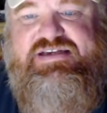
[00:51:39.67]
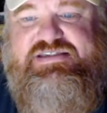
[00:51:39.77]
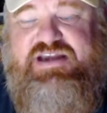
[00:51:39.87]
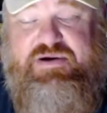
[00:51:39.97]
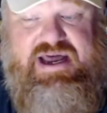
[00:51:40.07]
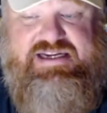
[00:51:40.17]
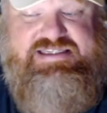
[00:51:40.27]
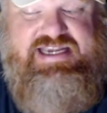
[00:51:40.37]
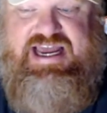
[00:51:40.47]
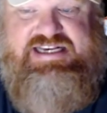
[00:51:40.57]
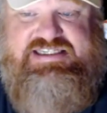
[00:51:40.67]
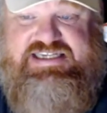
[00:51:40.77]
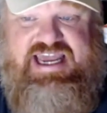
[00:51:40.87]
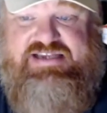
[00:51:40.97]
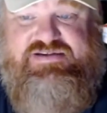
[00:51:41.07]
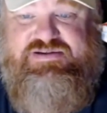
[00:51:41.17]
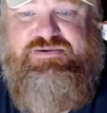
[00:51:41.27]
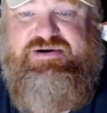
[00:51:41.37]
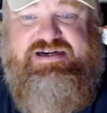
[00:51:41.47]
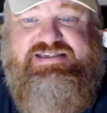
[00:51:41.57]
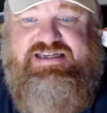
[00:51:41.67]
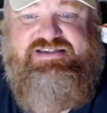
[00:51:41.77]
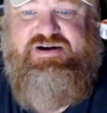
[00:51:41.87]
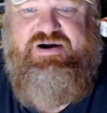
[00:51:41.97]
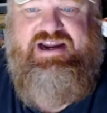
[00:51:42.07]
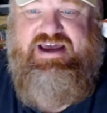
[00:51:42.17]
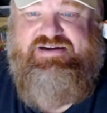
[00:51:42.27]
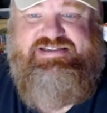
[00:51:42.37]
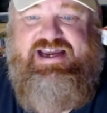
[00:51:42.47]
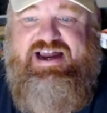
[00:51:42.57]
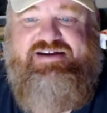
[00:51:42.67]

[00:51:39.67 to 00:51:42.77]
So honestly, I just canceled the order. I said, sorry, out of stock.